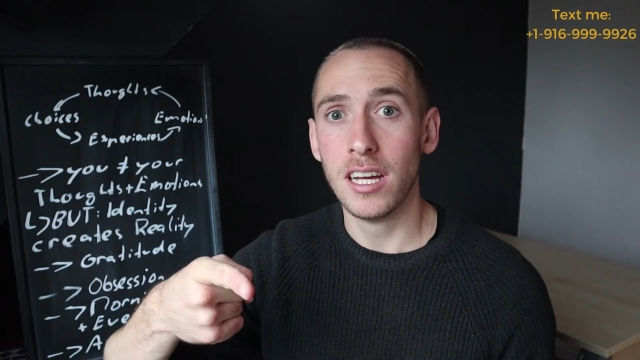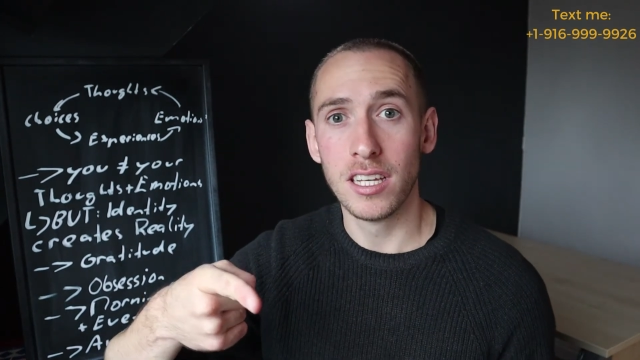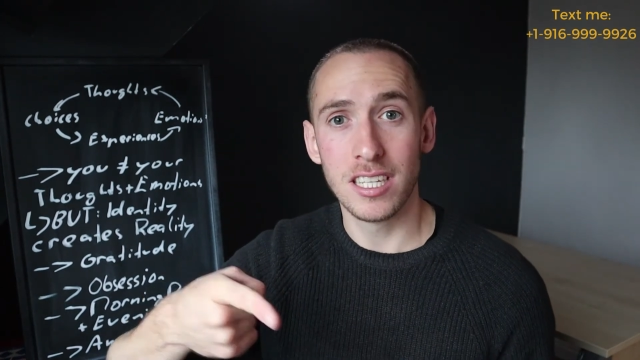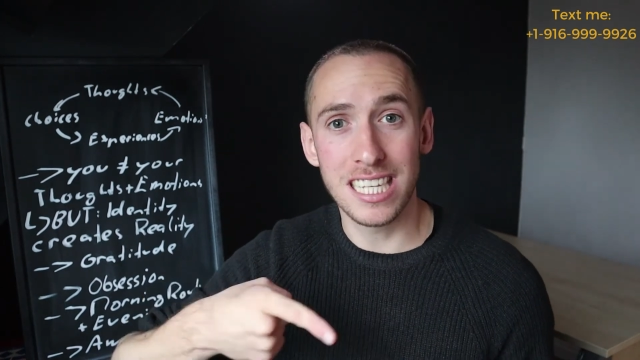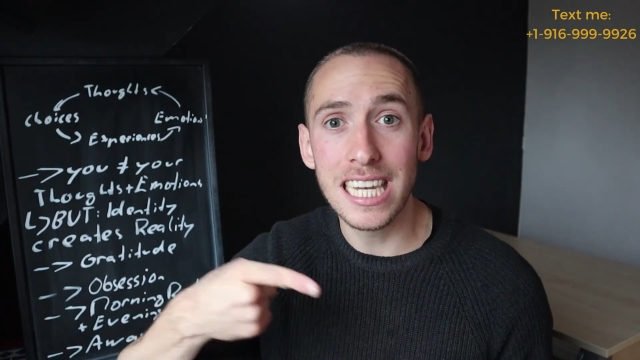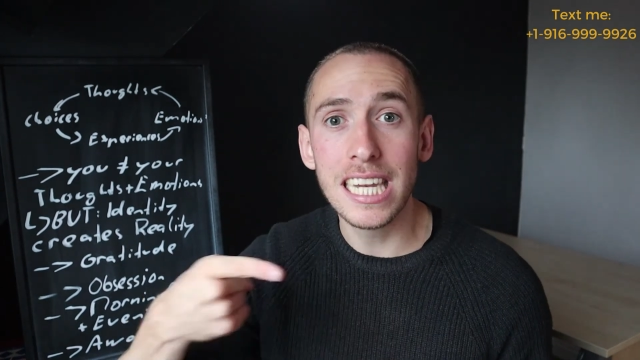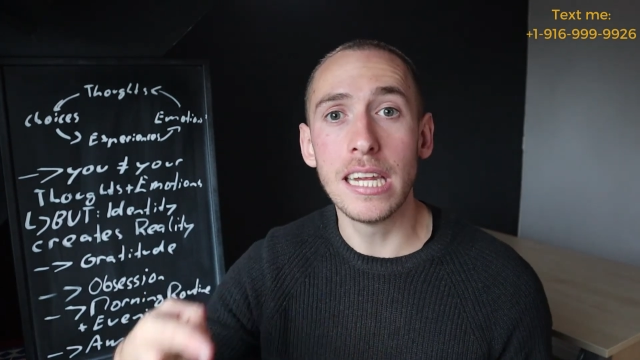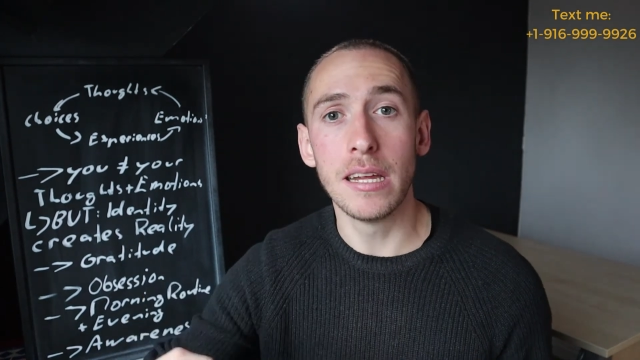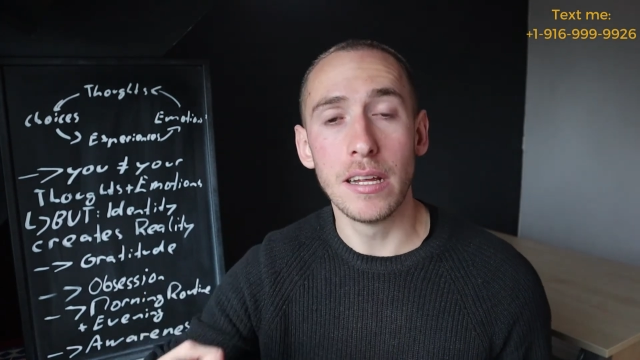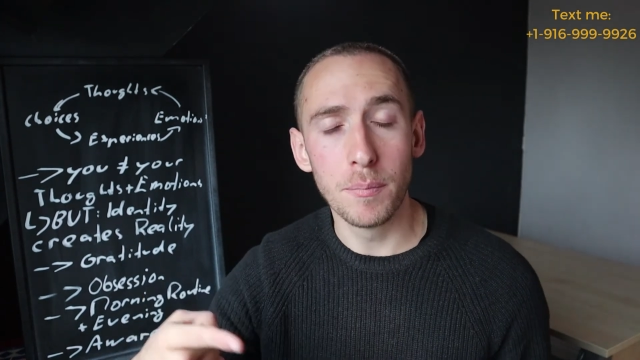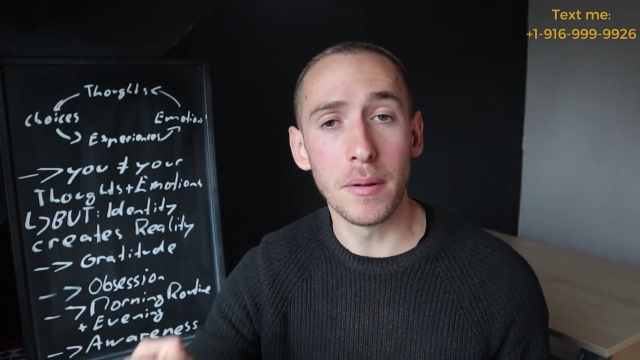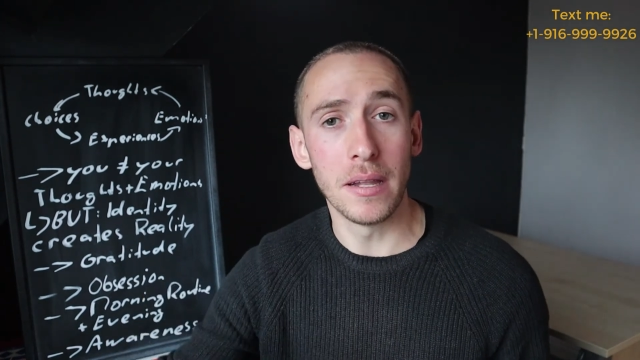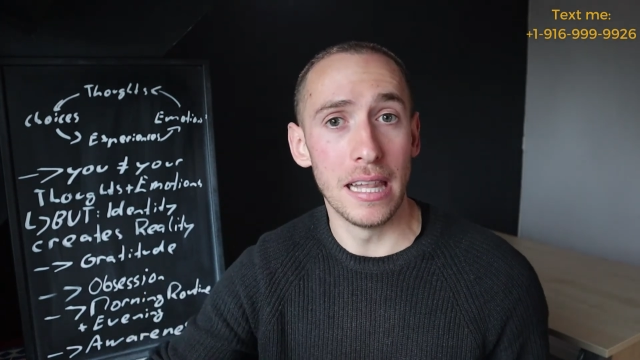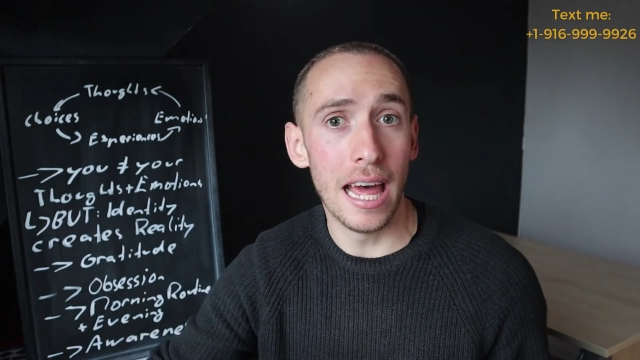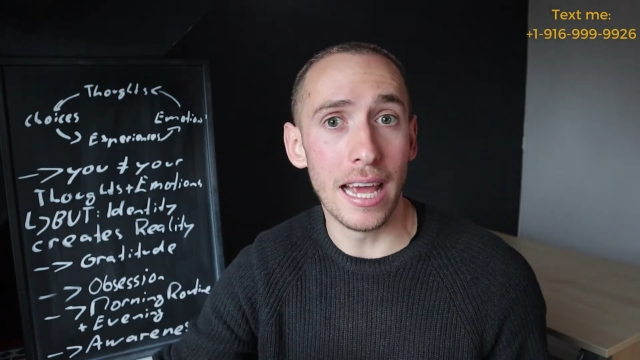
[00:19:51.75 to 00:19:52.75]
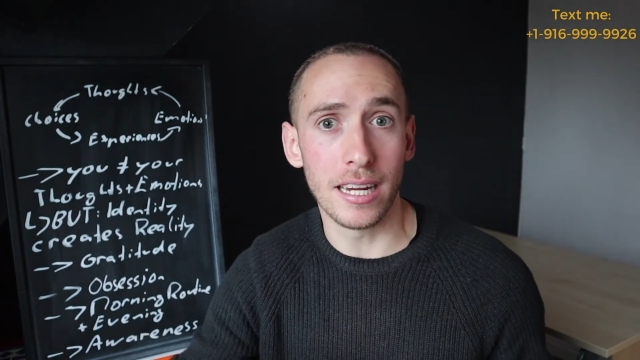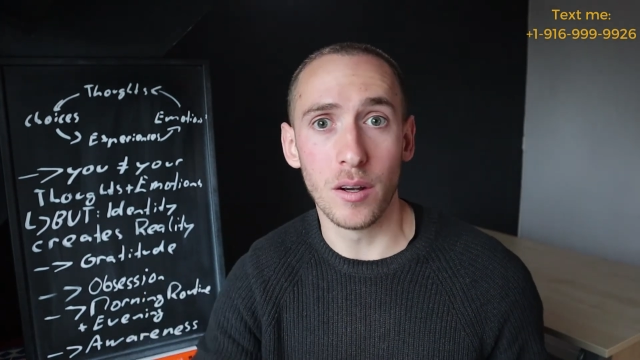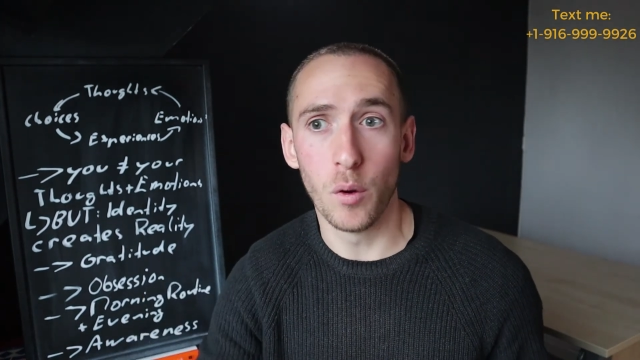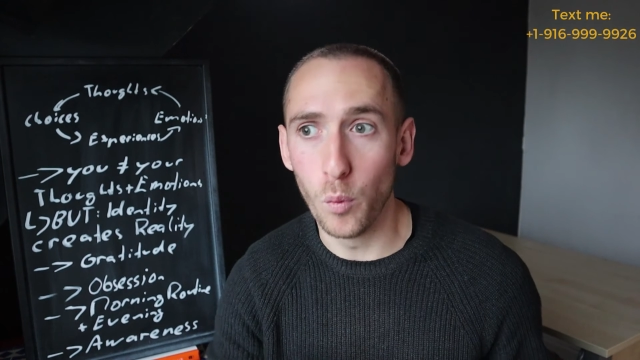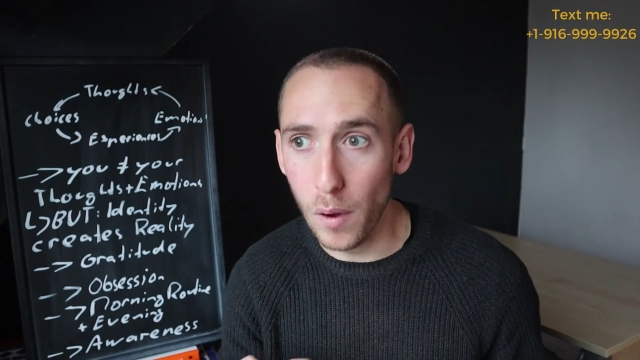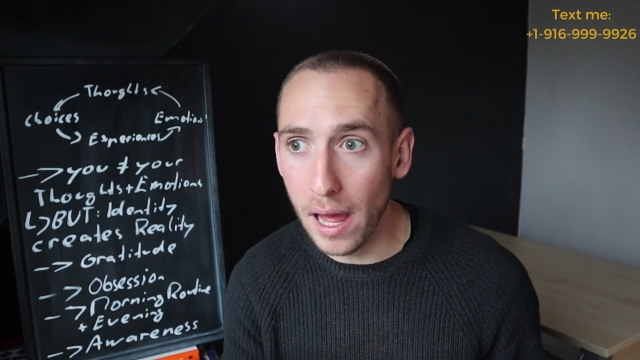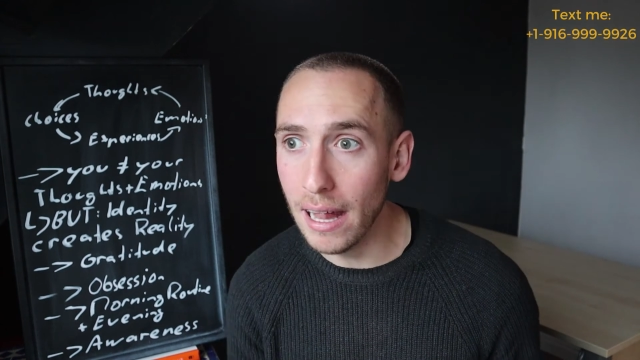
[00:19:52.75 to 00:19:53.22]
sleep
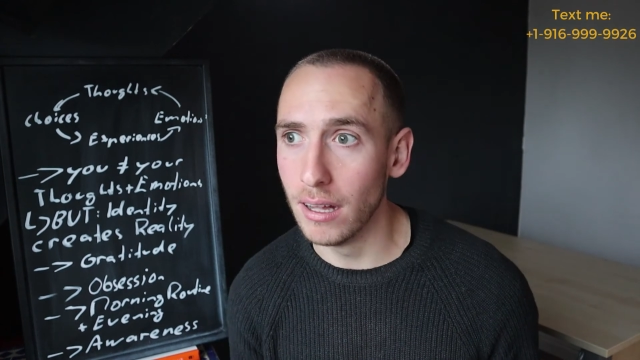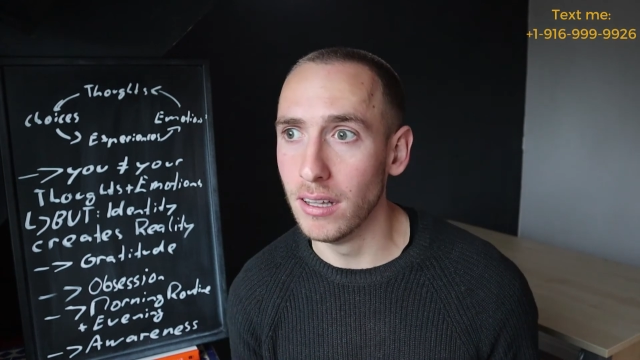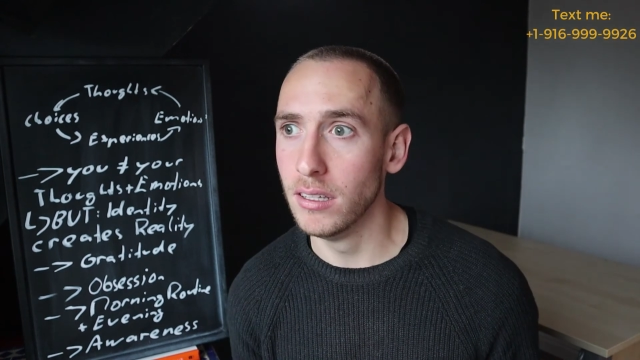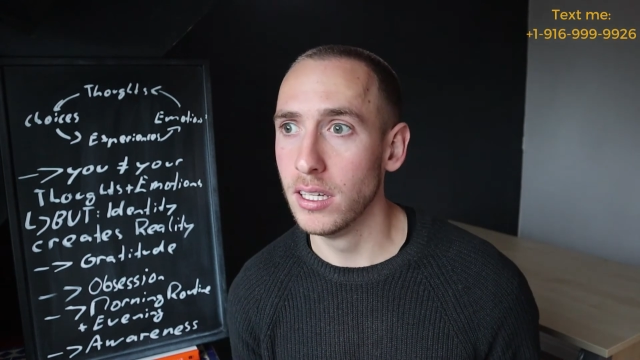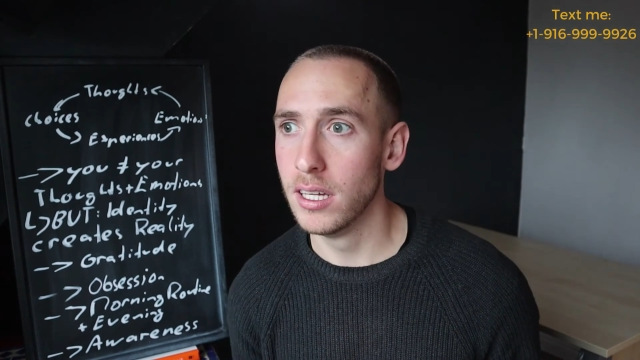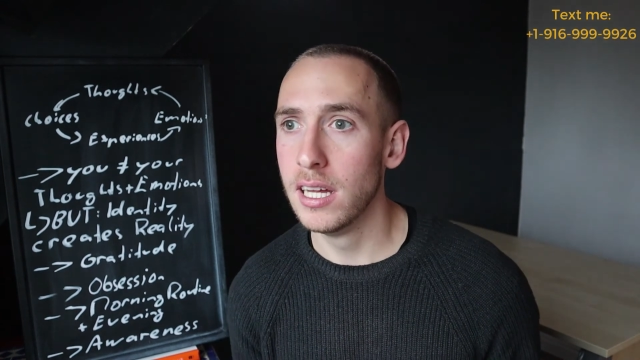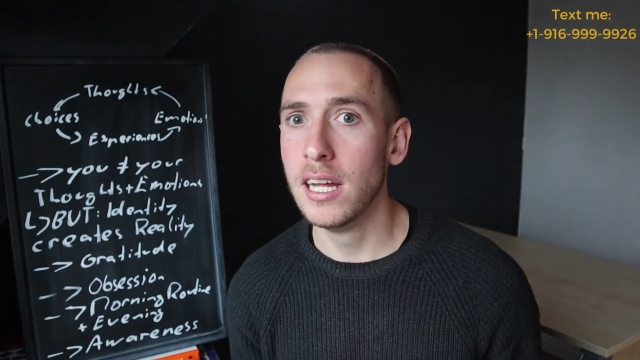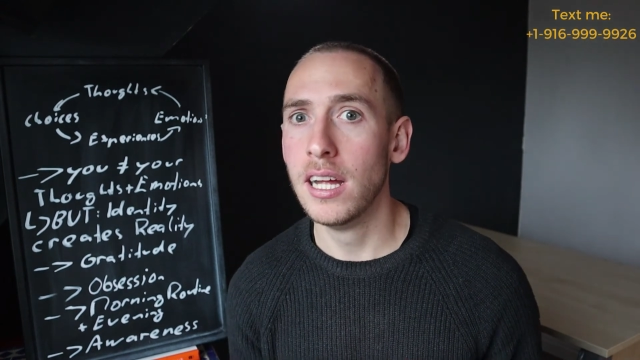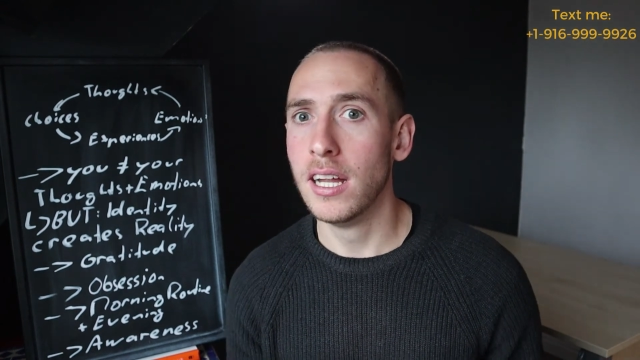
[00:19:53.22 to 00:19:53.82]
well,